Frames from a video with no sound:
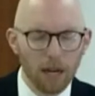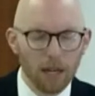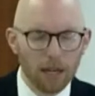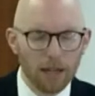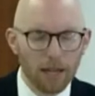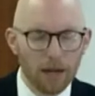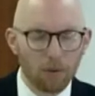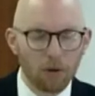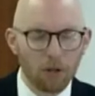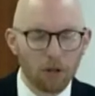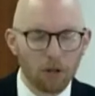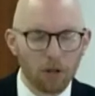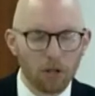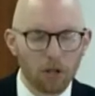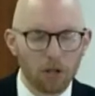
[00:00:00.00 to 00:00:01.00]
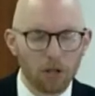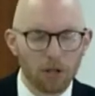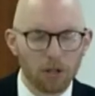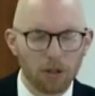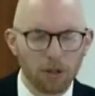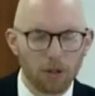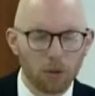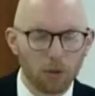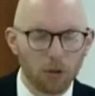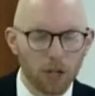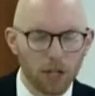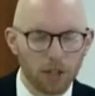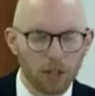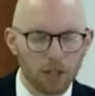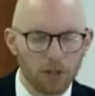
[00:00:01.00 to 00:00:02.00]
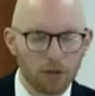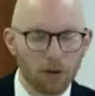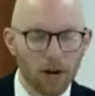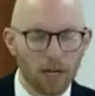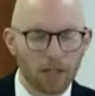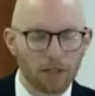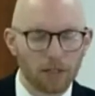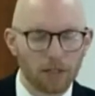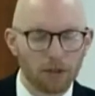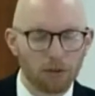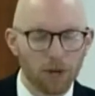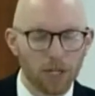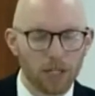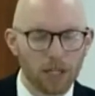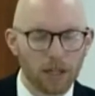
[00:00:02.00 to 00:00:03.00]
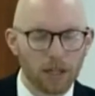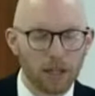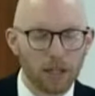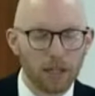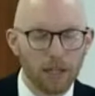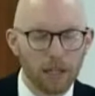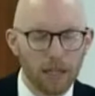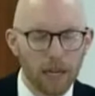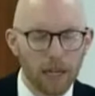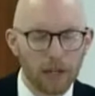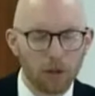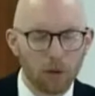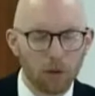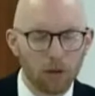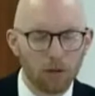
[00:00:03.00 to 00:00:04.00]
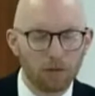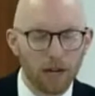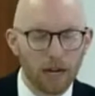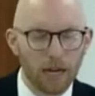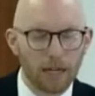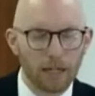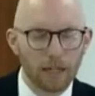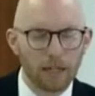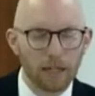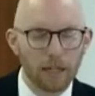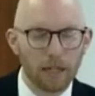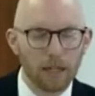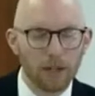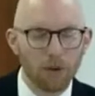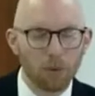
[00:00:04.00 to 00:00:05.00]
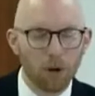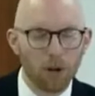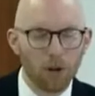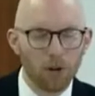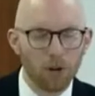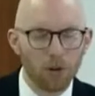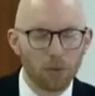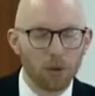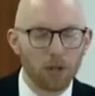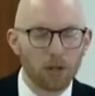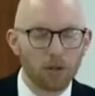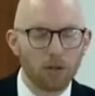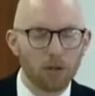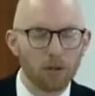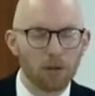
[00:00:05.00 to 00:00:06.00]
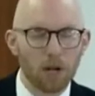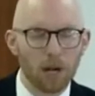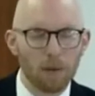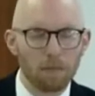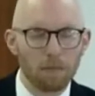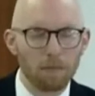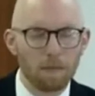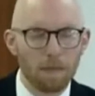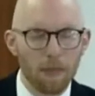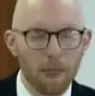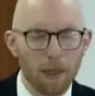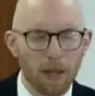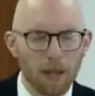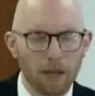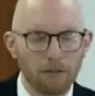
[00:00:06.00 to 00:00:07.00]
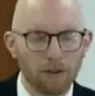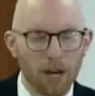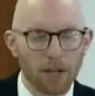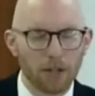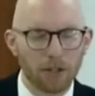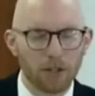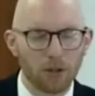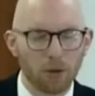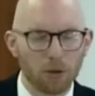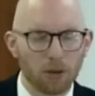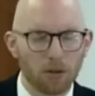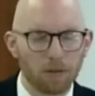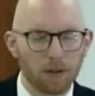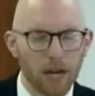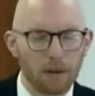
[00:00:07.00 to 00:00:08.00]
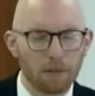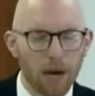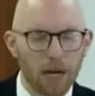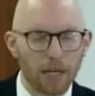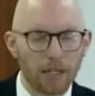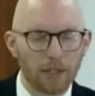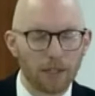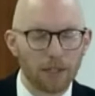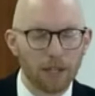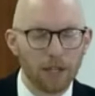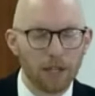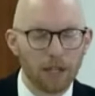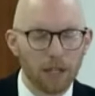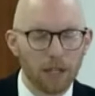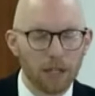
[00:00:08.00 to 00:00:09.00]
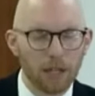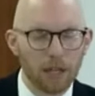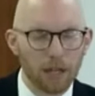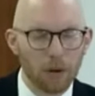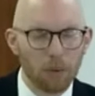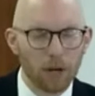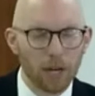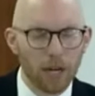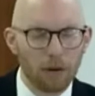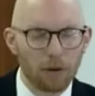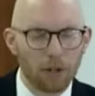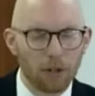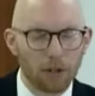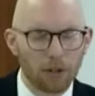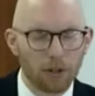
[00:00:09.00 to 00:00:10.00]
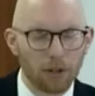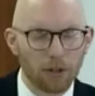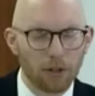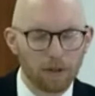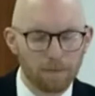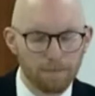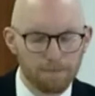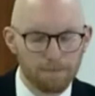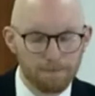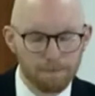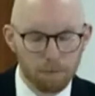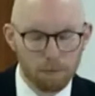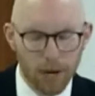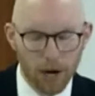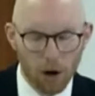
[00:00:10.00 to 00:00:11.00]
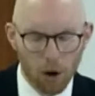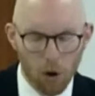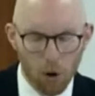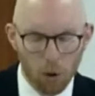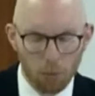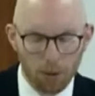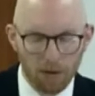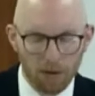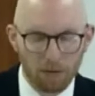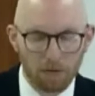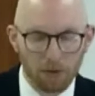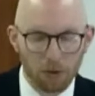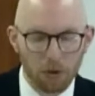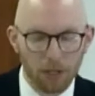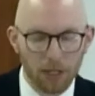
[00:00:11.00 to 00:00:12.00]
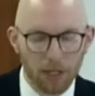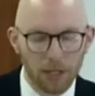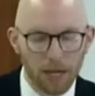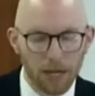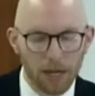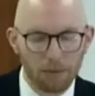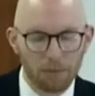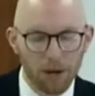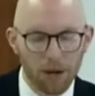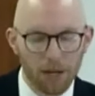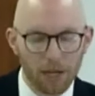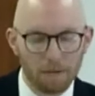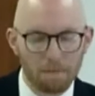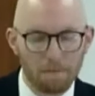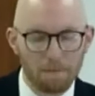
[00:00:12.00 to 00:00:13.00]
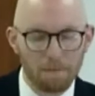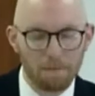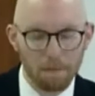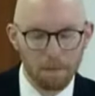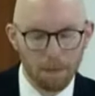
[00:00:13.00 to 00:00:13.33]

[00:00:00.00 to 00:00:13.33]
and that they would look to the Lord Jesus Christ as risen and glorified, the one who will um, give us glorified bodies uh, when he returns. May our hope be fully set upon him.